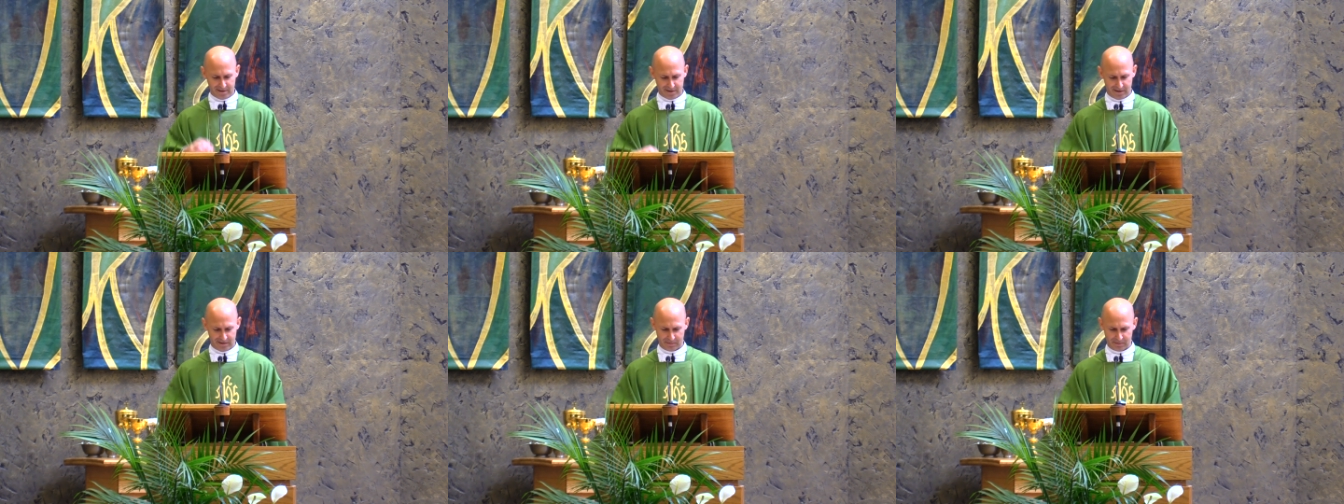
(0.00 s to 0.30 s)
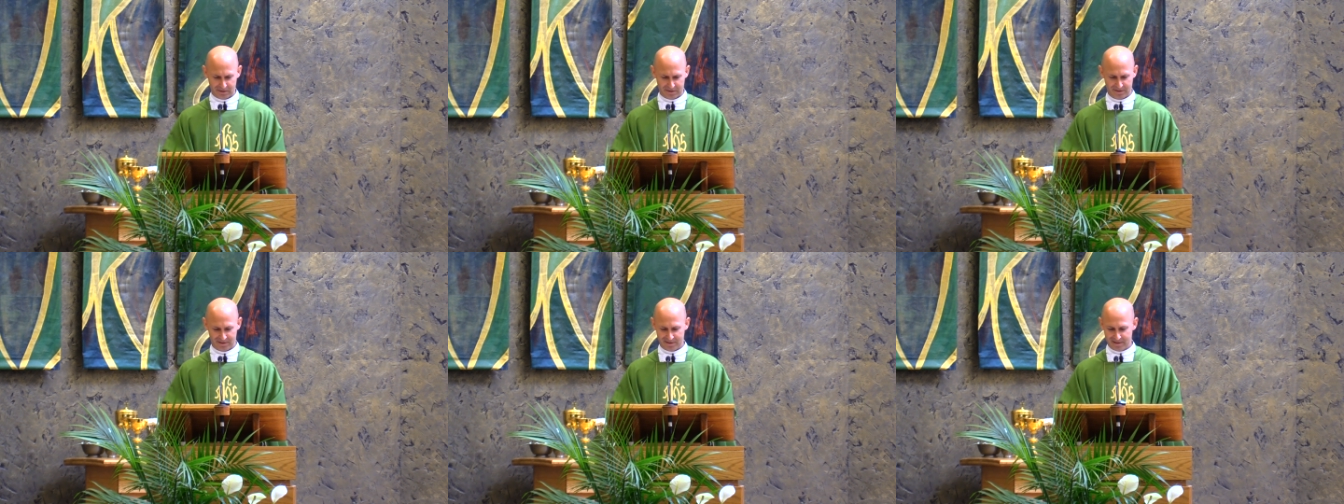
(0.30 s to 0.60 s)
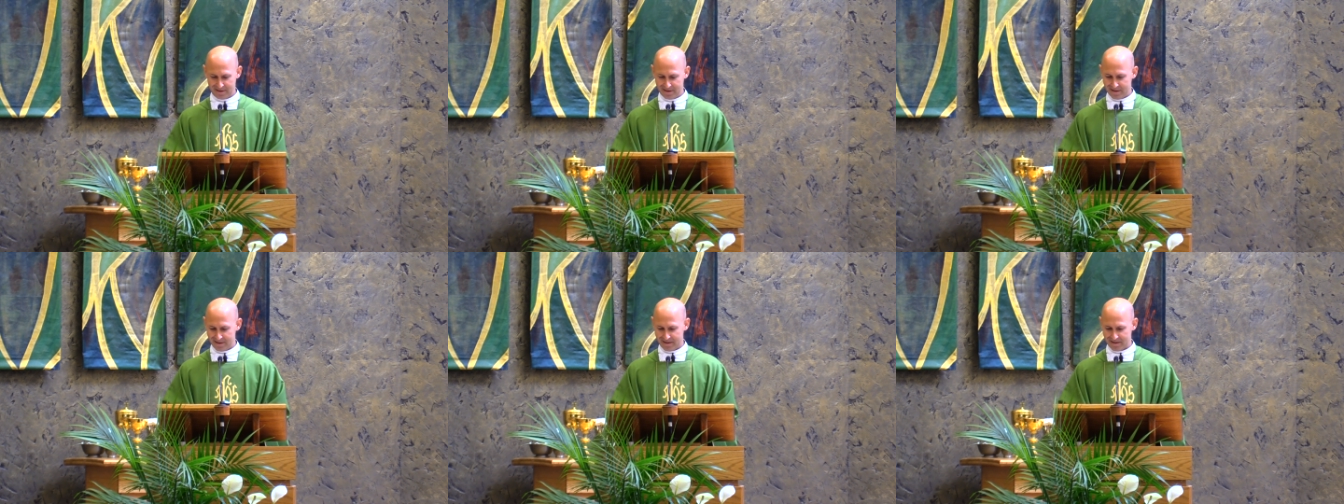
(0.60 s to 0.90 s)
he
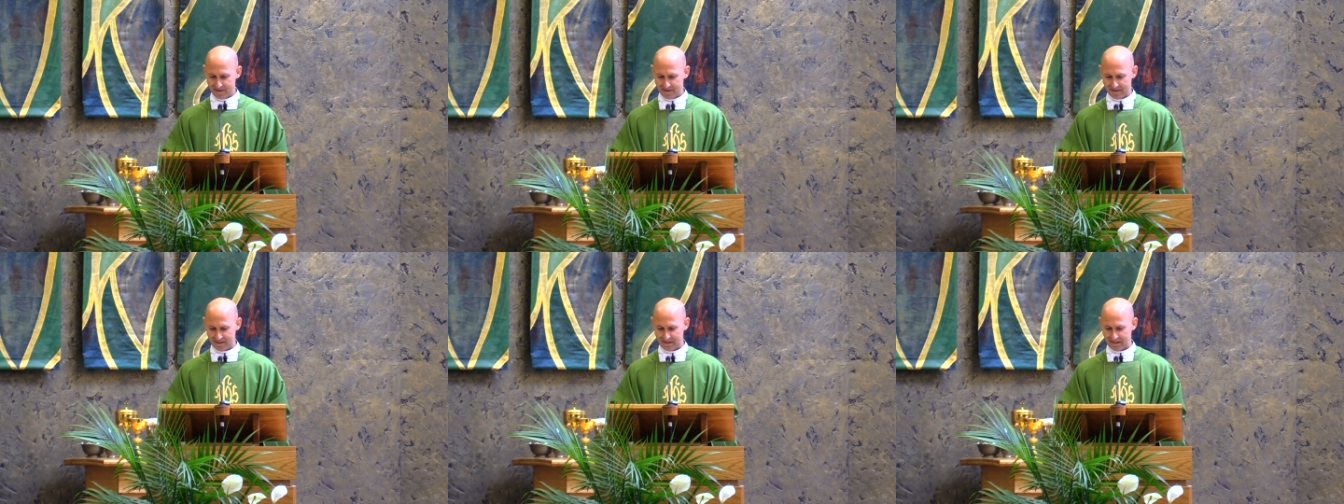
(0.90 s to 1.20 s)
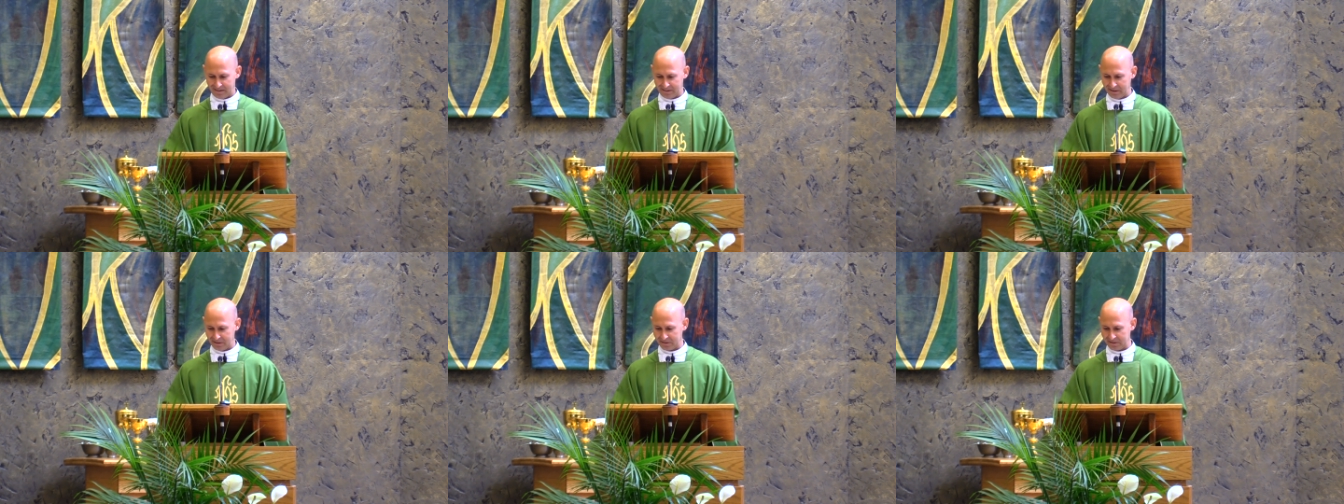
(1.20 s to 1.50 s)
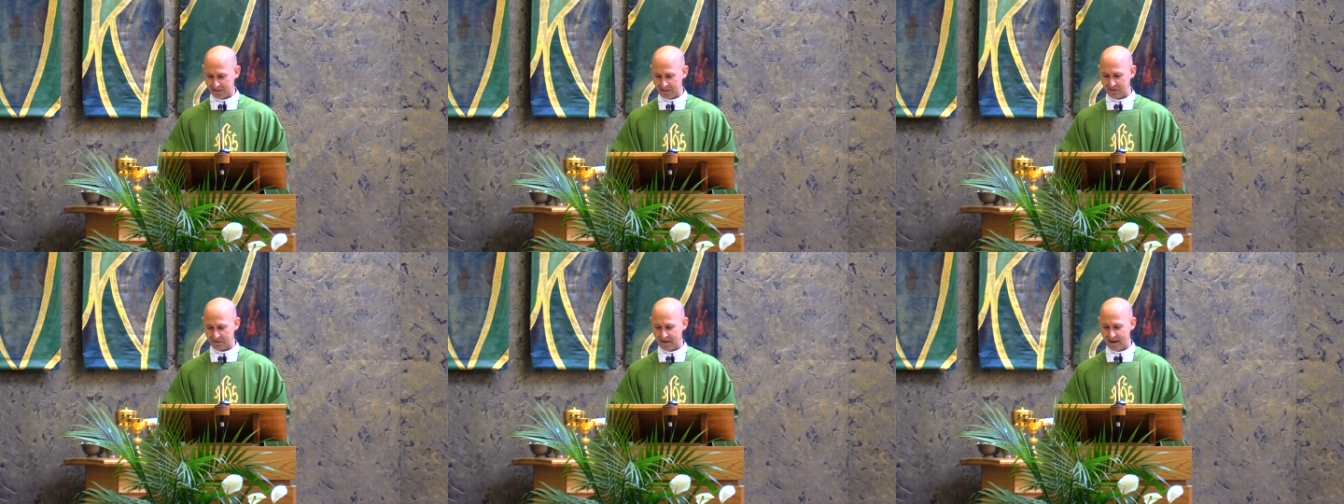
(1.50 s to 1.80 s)
was a little
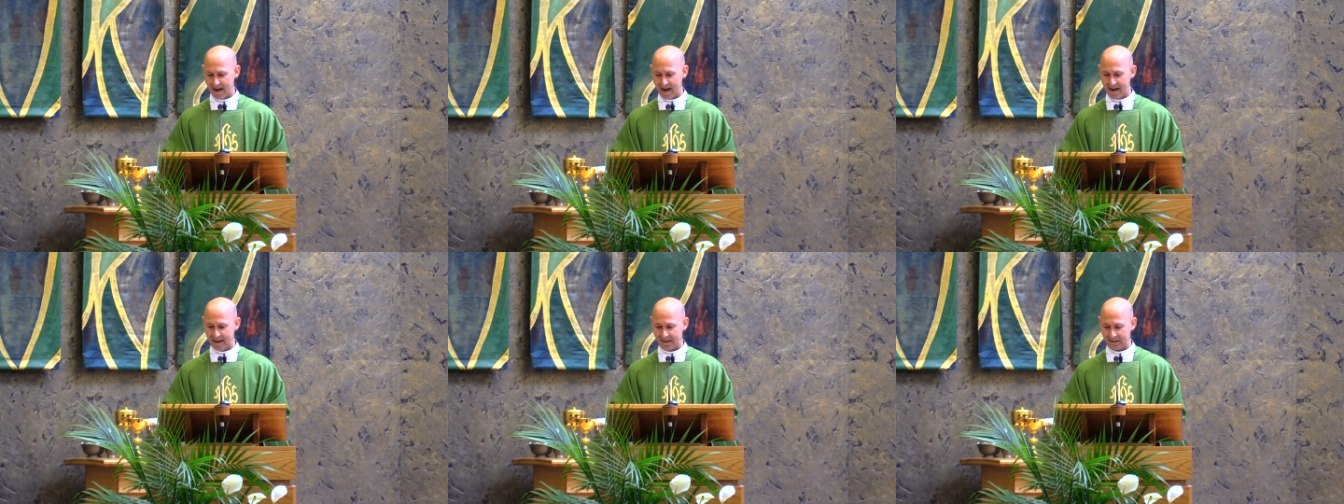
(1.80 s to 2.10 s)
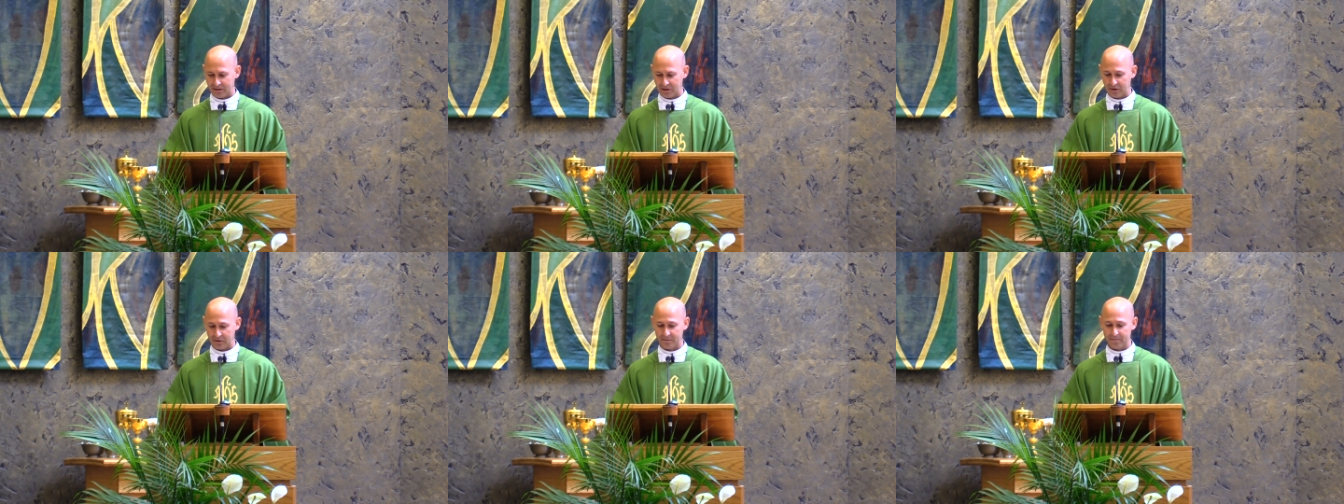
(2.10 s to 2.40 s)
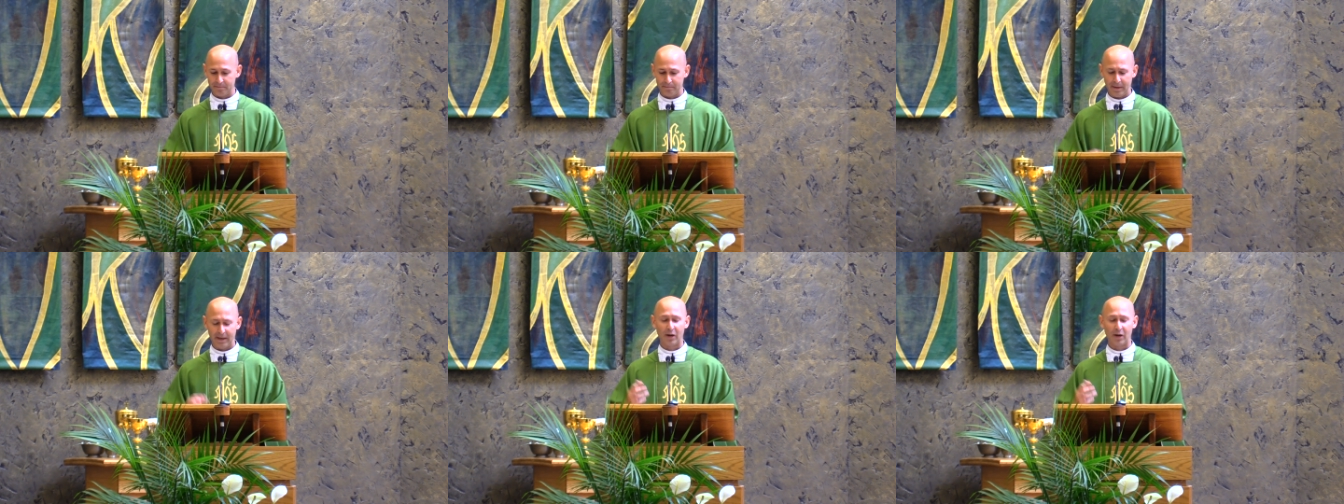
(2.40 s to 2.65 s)
teary-eyed at